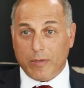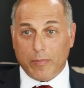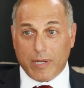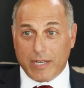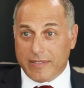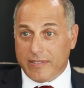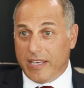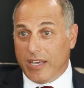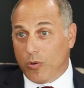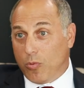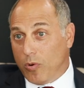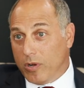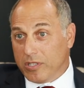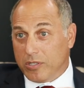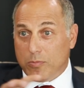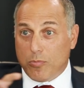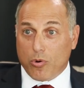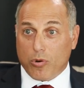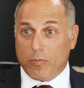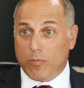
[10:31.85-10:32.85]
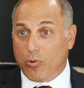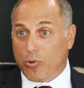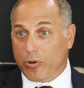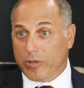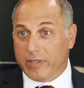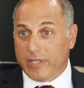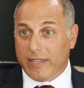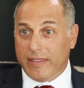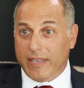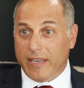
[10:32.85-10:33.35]
I'm not saying one's more
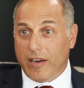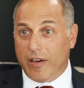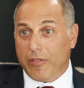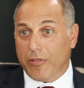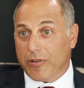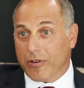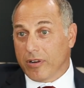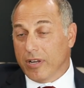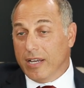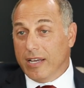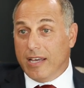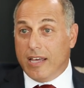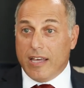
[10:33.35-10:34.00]
important than the other.